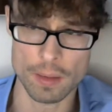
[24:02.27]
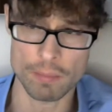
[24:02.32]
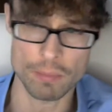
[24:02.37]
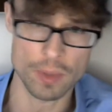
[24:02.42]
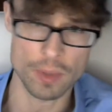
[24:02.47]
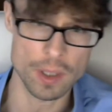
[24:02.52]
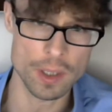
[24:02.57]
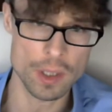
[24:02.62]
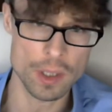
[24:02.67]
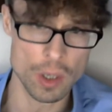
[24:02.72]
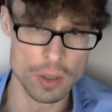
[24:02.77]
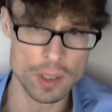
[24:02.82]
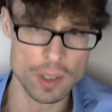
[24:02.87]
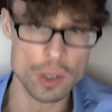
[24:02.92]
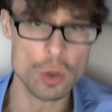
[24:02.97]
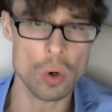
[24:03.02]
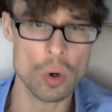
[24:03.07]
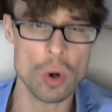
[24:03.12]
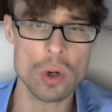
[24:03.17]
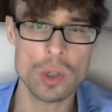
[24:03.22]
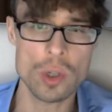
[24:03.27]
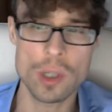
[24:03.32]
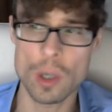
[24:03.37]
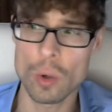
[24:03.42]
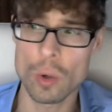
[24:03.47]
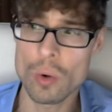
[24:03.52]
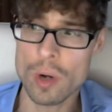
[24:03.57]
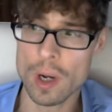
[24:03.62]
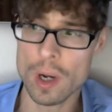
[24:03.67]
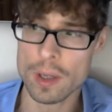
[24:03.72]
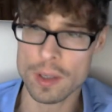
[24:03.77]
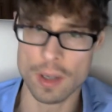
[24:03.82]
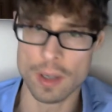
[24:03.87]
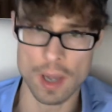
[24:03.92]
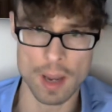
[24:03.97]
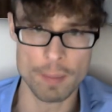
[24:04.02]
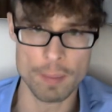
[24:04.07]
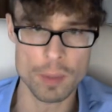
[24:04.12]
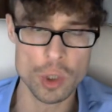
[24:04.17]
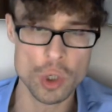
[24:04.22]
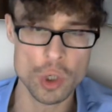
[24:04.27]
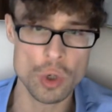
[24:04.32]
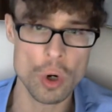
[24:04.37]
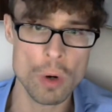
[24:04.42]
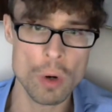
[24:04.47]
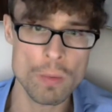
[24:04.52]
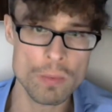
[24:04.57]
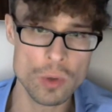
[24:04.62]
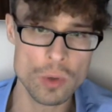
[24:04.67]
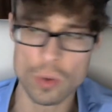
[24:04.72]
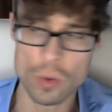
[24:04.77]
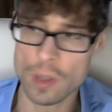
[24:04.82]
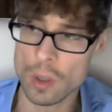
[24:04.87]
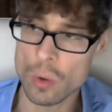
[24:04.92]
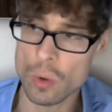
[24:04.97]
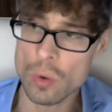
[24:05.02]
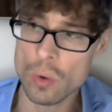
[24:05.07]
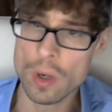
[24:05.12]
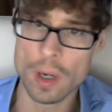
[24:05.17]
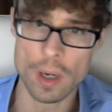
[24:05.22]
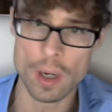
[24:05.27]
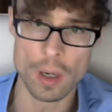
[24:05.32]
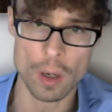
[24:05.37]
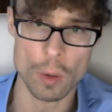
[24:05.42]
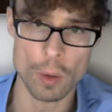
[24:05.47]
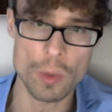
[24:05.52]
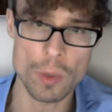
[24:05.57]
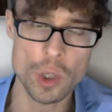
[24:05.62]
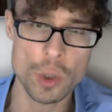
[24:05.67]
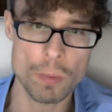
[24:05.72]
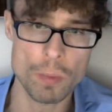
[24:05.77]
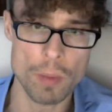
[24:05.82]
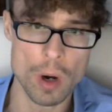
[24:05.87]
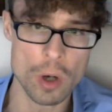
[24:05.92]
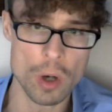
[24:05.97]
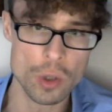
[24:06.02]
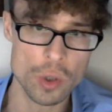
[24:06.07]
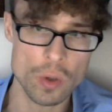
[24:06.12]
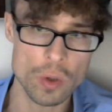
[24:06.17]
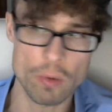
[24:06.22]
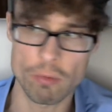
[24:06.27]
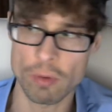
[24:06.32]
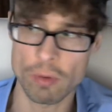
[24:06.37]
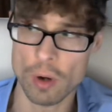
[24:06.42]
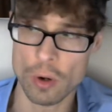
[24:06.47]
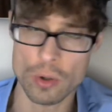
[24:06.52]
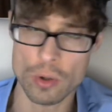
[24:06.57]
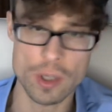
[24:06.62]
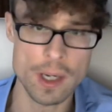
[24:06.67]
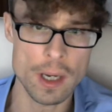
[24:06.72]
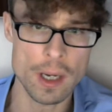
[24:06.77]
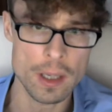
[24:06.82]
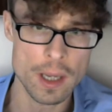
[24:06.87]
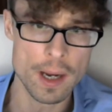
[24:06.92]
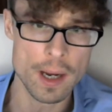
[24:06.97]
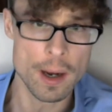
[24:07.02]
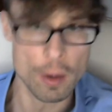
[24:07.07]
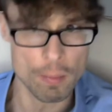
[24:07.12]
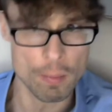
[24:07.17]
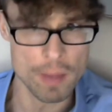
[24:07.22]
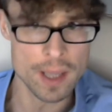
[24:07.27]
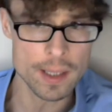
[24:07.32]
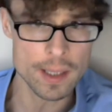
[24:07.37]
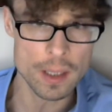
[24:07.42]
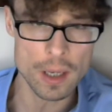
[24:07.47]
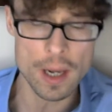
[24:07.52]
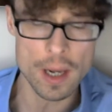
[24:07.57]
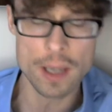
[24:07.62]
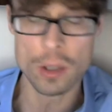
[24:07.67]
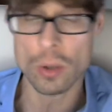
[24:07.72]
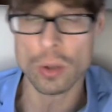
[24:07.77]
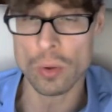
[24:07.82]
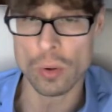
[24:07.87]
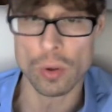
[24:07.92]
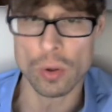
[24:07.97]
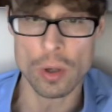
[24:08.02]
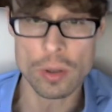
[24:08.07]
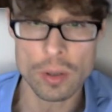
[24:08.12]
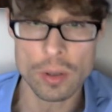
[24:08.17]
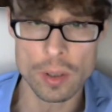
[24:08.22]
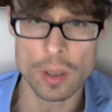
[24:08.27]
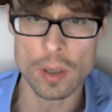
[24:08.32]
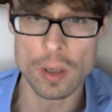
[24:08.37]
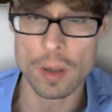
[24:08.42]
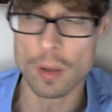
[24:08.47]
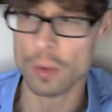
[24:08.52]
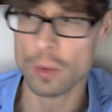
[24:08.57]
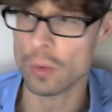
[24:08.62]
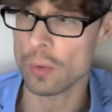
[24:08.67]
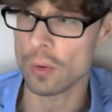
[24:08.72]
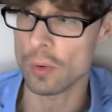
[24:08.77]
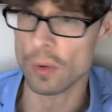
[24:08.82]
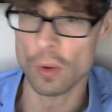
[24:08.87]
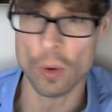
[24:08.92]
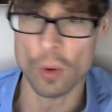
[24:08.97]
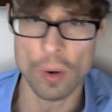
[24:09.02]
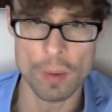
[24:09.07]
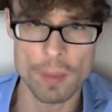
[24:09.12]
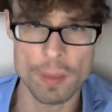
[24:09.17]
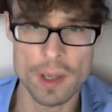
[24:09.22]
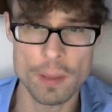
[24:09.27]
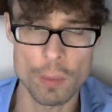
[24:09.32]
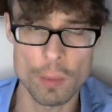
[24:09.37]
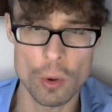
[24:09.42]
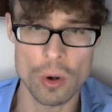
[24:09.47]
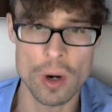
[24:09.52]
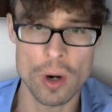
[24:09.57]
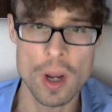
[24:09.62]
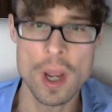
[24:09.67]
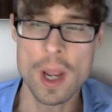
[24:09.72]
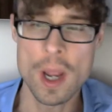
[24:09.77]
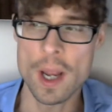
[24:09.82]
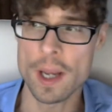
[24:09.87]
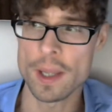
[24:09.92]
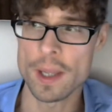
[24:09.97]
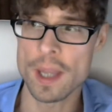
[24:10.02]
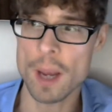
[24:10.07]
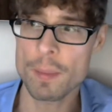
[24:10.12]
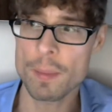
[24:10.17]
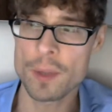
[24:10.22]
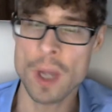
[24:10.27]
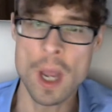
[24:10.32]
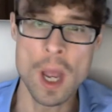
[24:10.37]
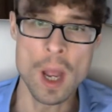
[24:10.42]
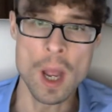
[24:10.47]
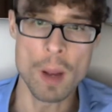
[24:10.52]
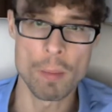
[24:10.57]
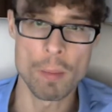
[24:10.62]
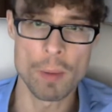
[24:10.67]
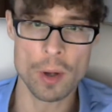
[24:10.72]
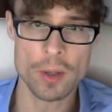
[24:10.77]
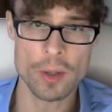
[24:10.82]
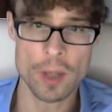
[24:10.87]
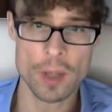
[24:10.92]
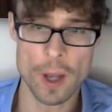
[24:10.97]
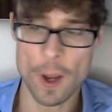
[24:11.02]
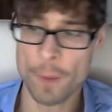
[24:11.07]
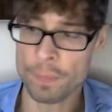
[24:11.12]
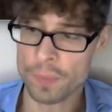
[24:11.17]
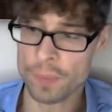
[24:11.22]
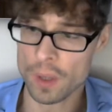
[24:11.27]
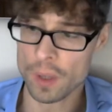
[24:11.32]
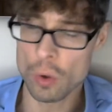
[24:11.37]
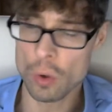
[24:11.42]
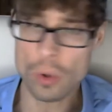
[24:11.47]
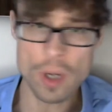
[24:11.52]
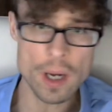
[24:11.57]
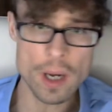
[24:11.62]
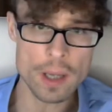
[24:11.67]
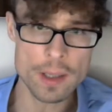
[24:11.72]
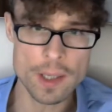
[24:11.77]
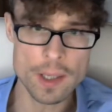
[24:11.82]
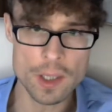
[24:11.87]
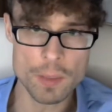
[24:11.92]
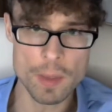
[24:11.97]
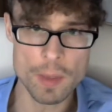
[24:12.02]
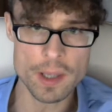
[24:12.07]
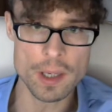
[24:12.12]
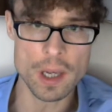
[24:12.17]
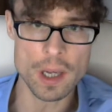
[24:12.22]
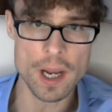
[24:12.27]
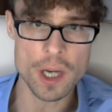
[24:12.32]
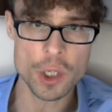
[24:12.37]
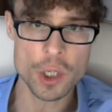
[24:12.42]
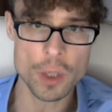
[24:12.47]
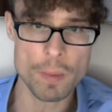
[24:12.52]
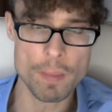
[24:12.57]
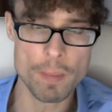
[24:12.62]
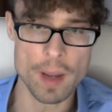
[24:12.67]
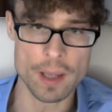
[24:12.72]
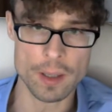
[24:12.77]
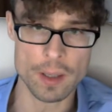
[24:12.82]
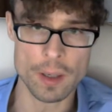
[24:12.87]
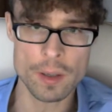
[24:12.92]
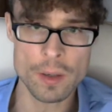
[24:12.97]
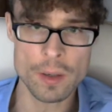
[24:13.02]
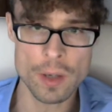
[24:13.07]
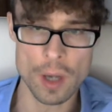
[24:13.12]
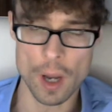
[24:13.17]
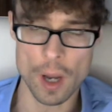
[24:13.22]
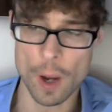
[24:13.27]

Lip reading: these clocks. They look at the epigenome, so they look which parts of our DNA are methylated or not, to go a bit more in depth. But looking at this methylation pattern,